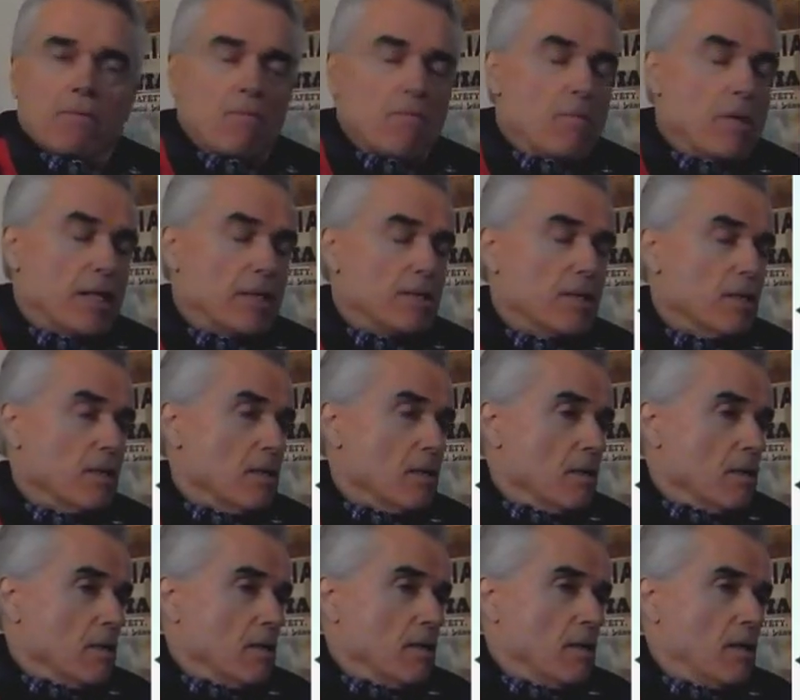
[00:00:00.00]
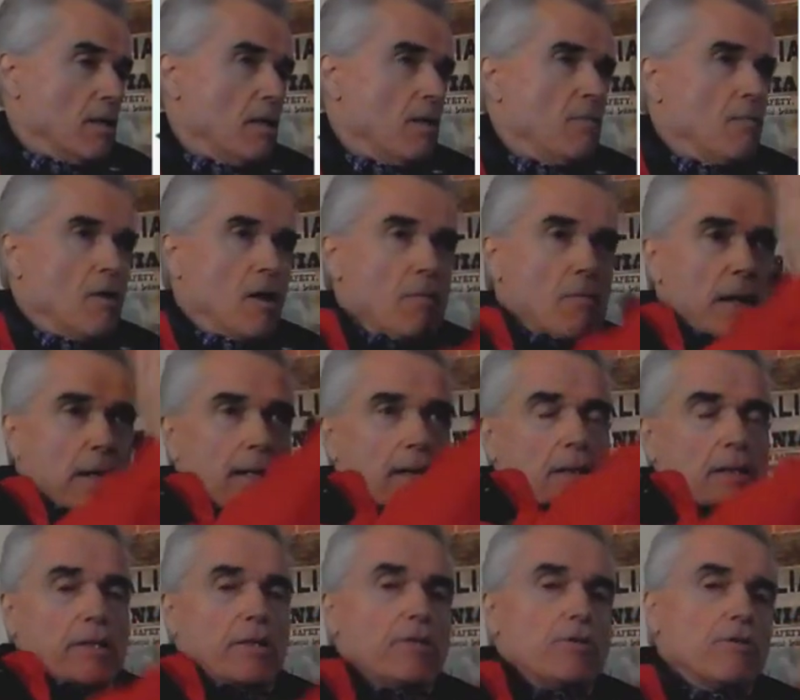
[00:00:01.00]
But um, on my
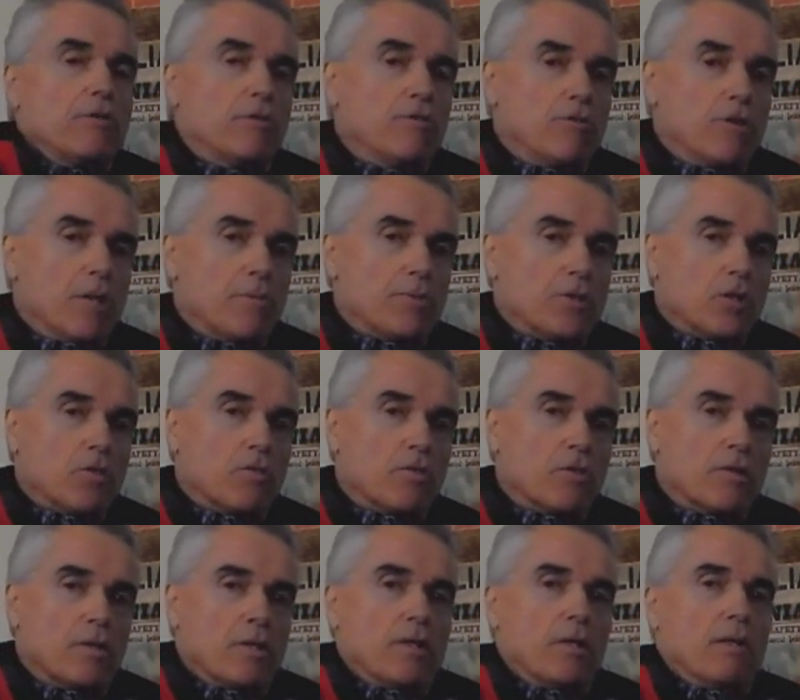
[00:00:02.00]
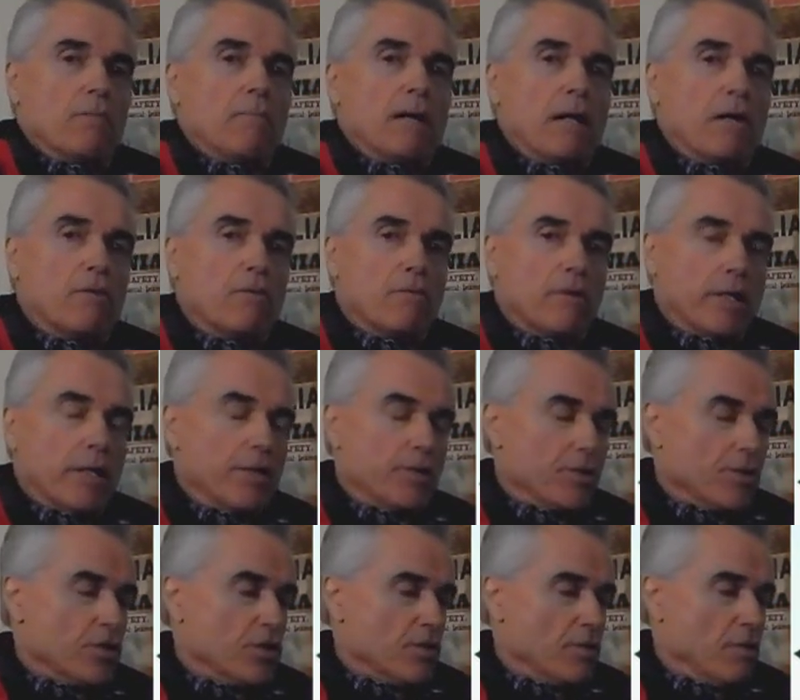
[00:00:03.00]
inland trips over the mountain
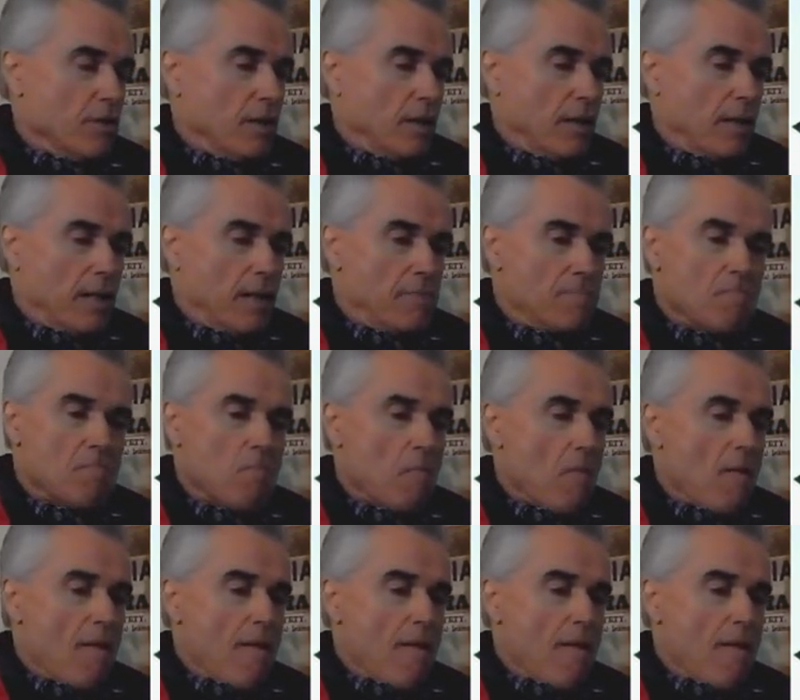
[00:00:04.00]
ranges, um,